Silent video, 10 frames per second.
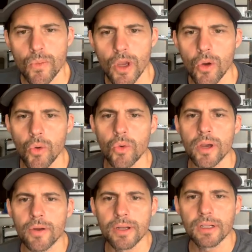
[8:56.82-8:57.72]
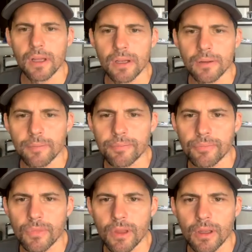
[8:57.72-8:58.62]
Ooh, Carrie declined.
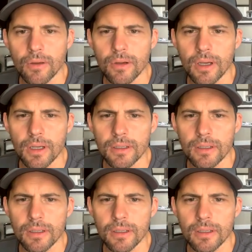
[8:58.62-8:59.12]
Okay.